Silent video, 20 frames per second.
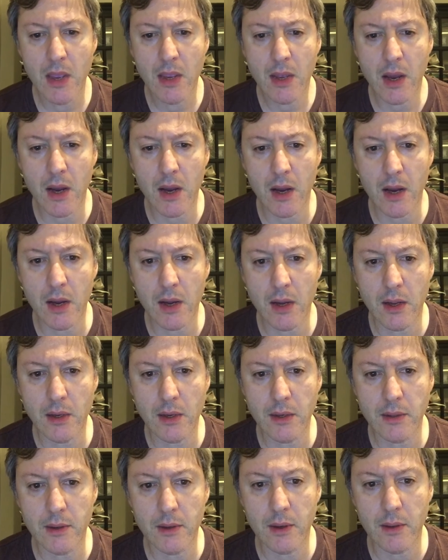
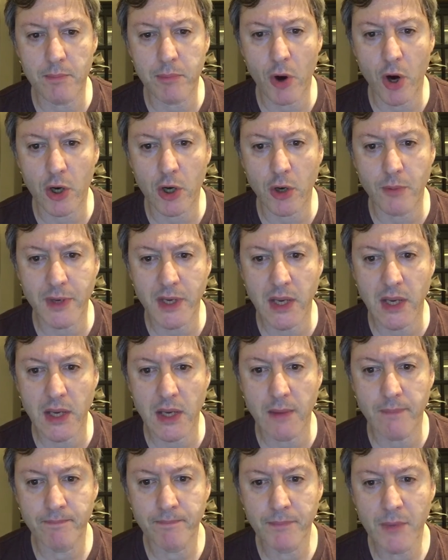Parker
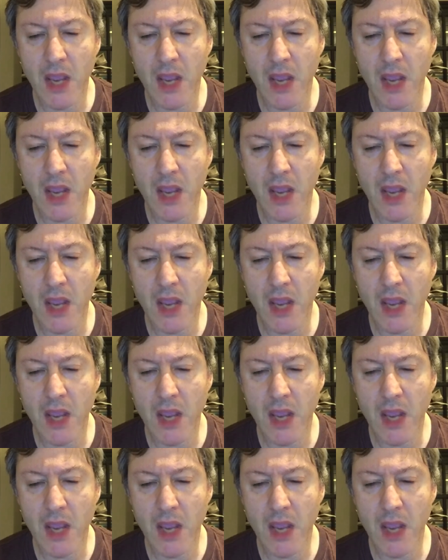McGee.